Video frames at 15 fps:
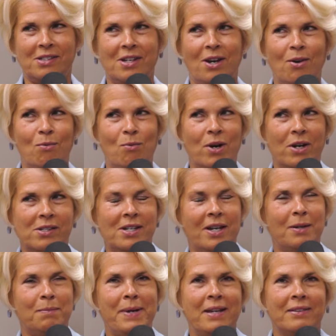So we're
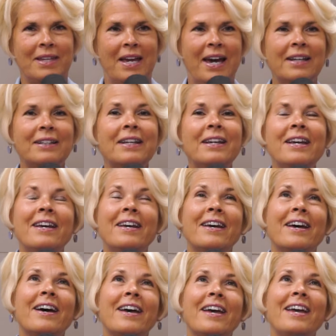excited about that.
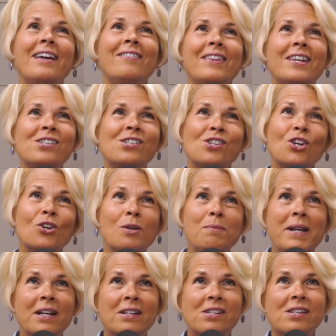And this 30
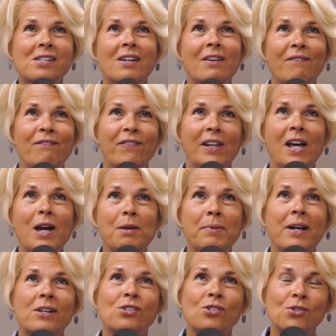minutes is going to fly
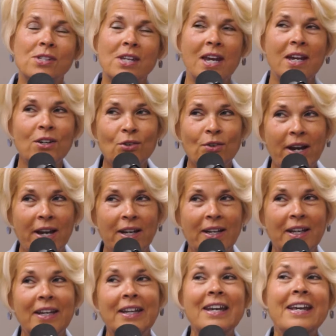by. Suzanne
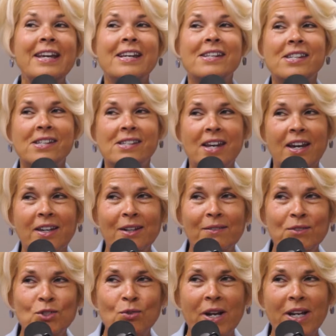Graney is
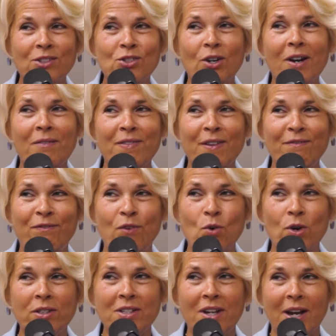executive director of the
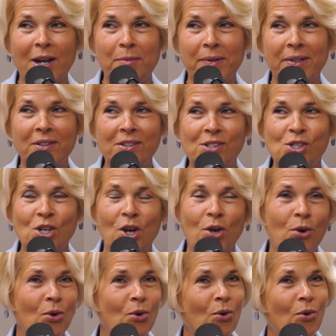Four Diamonds.
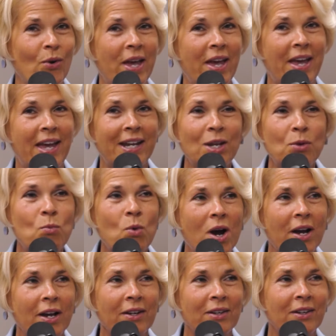So
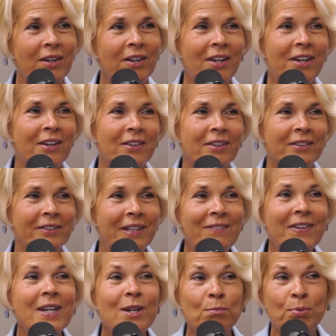anyone
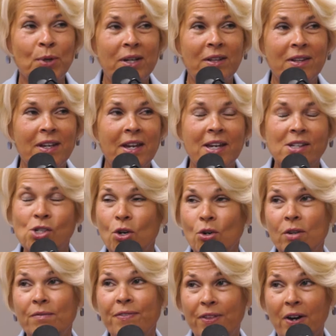living and breathing has
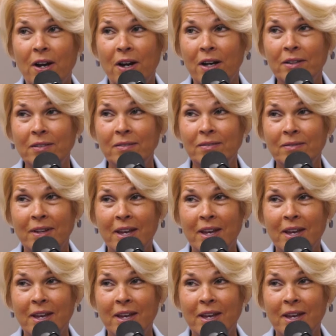heard of THON.